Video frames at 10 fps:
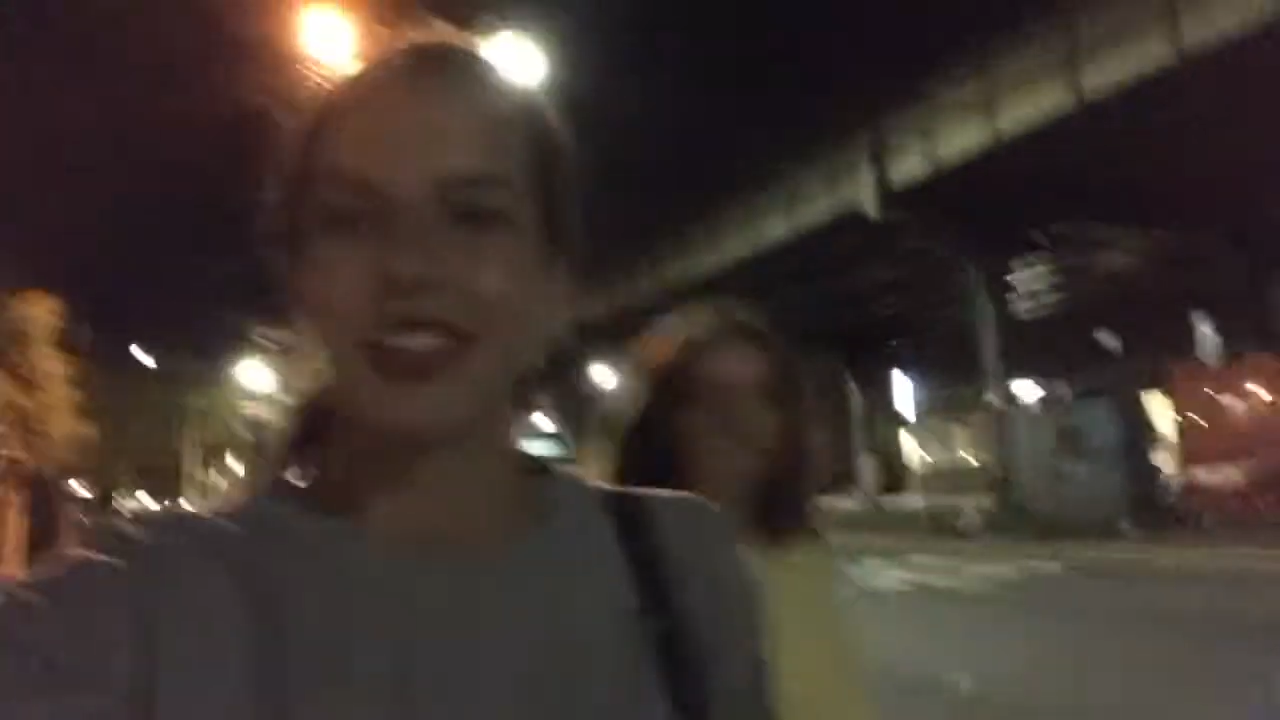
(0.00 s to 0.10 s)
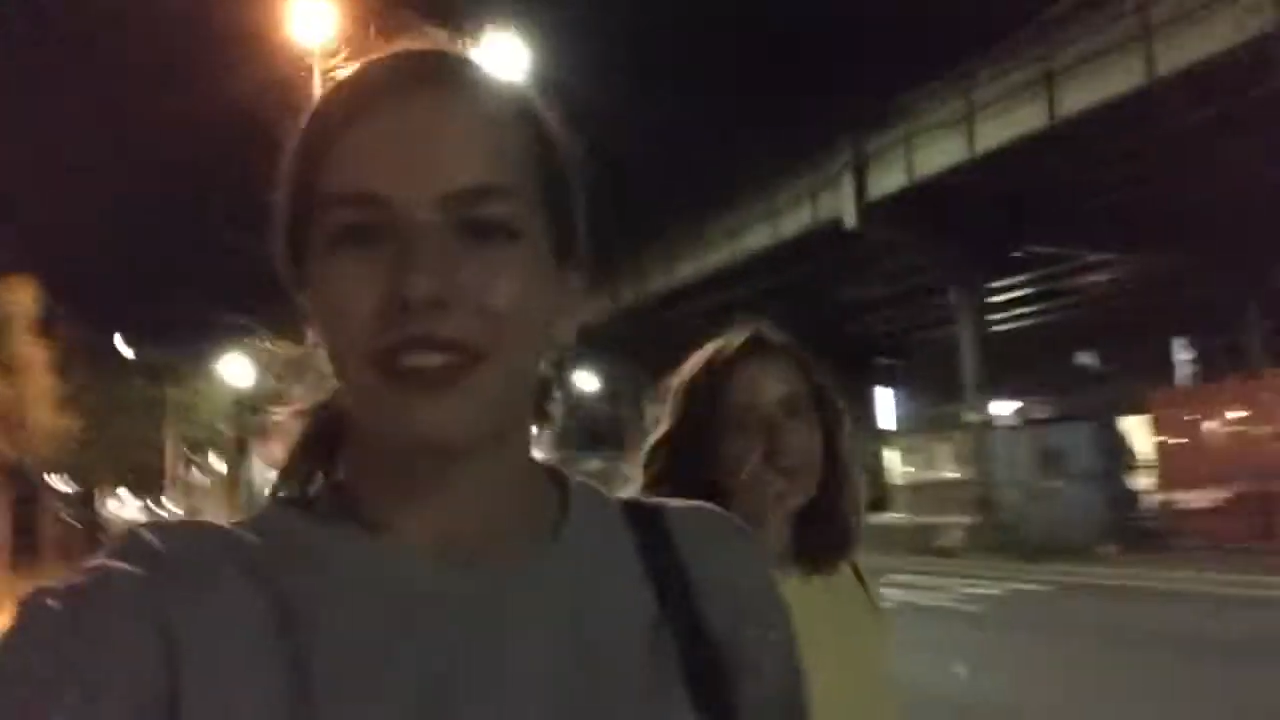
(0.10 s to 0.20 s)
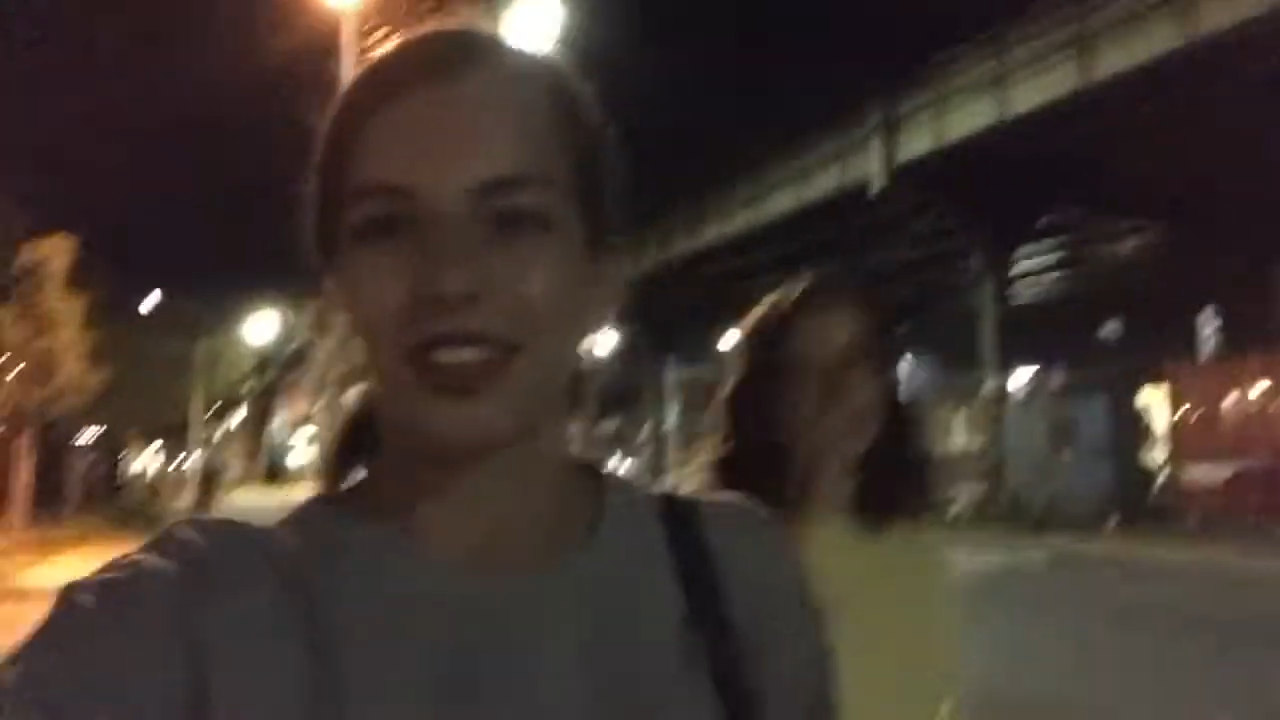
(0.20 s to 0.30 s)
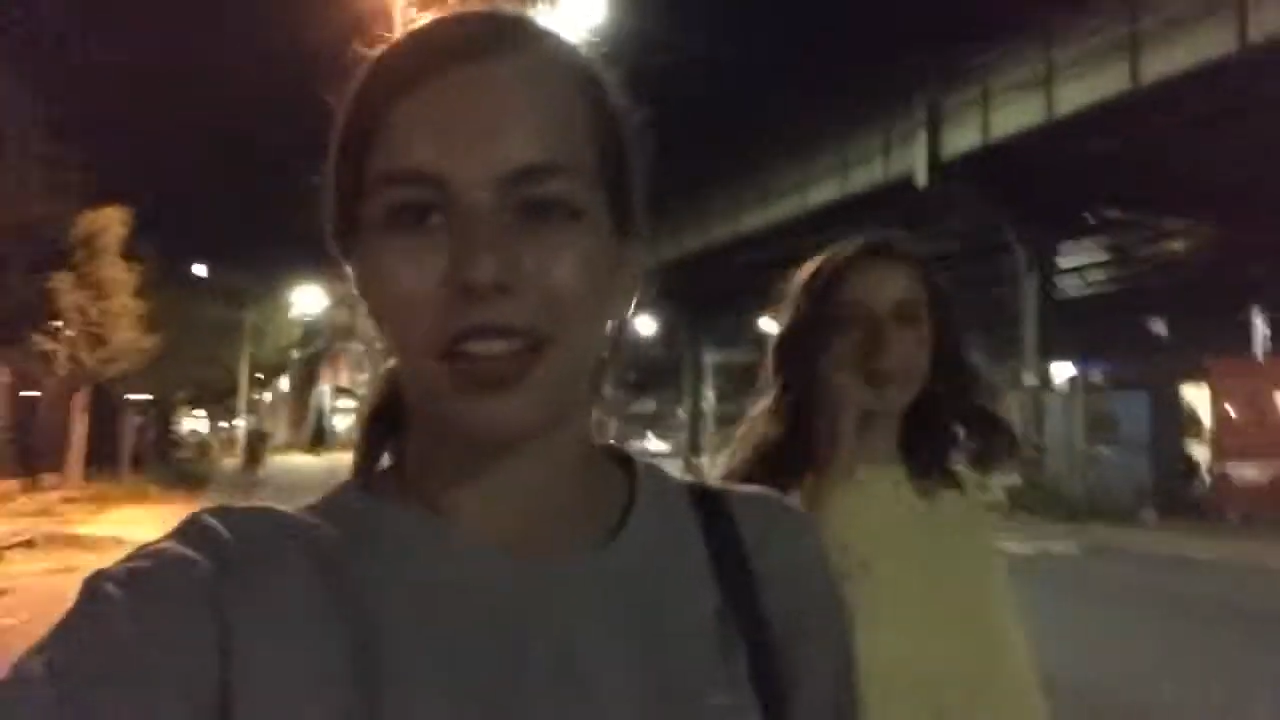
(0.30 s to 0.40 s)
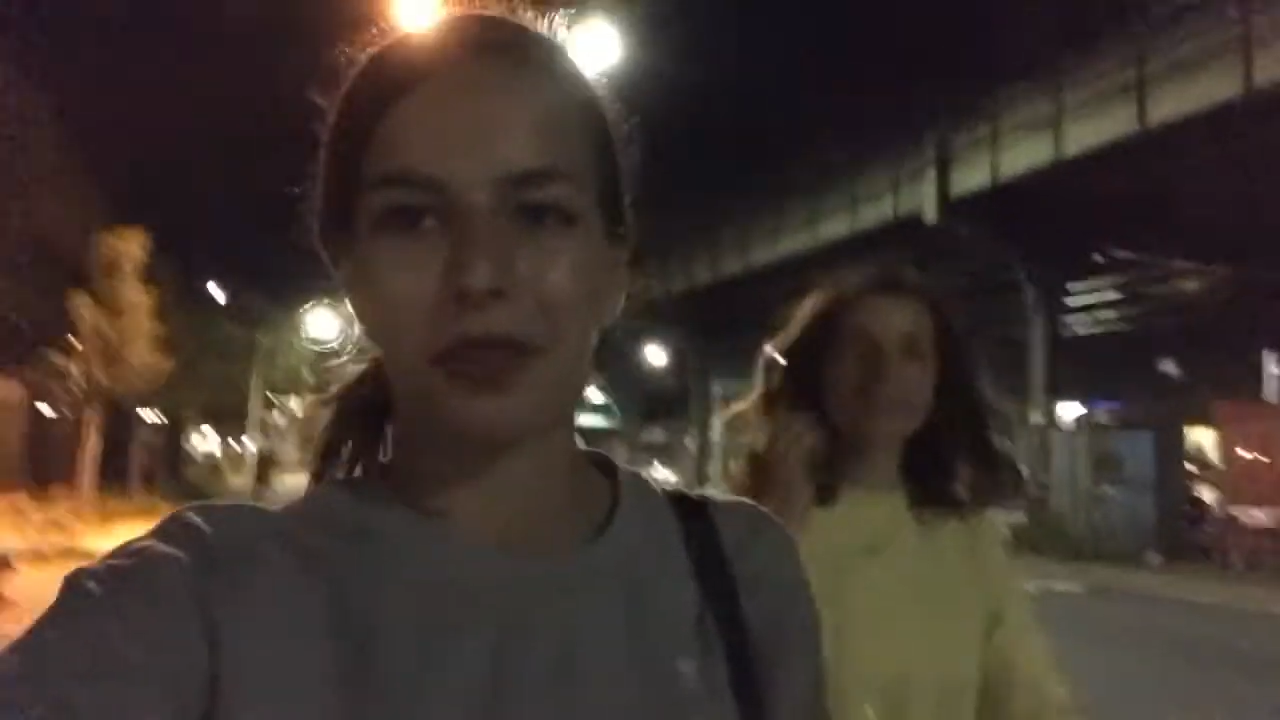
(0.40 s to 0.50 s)

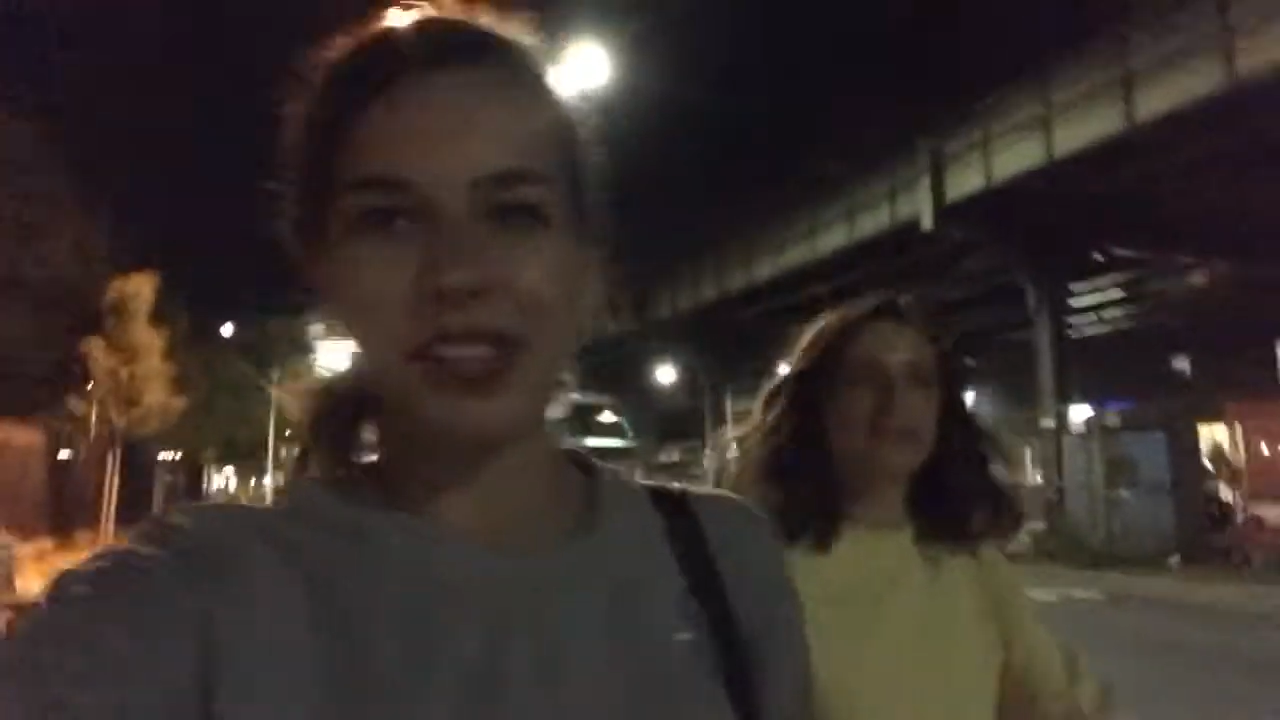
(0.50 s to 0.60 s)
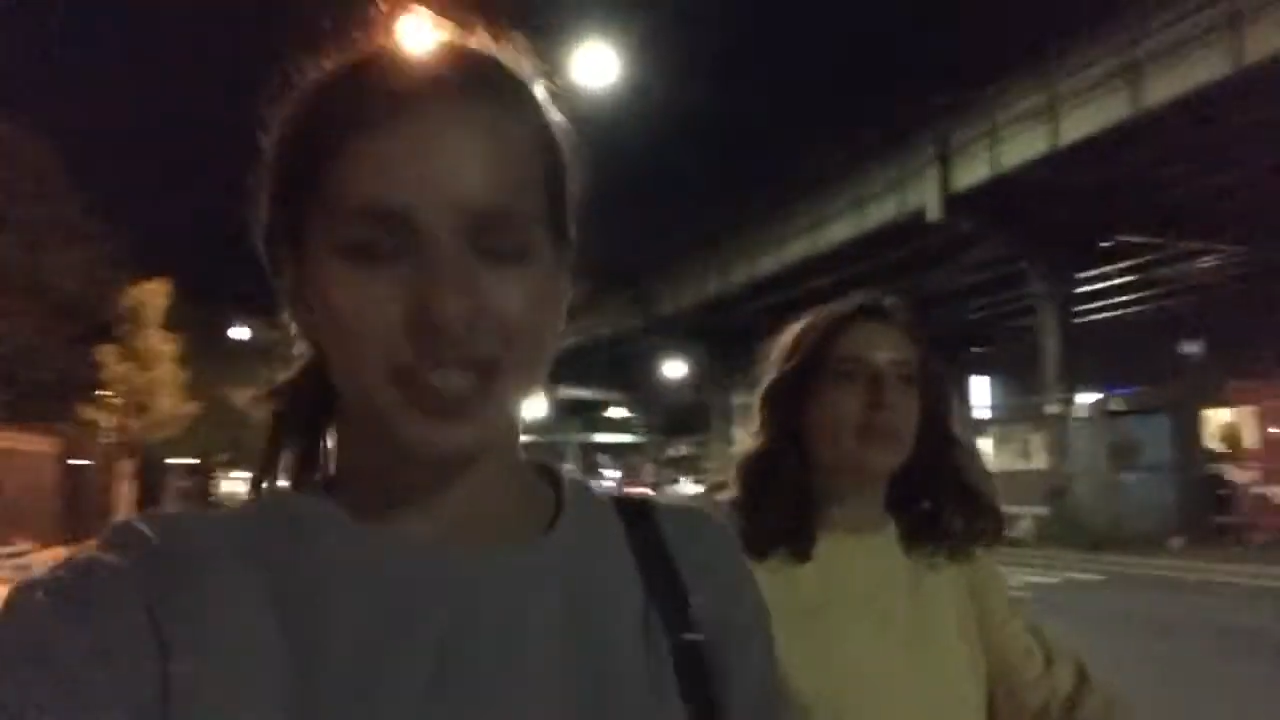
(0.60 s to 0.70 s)
for like one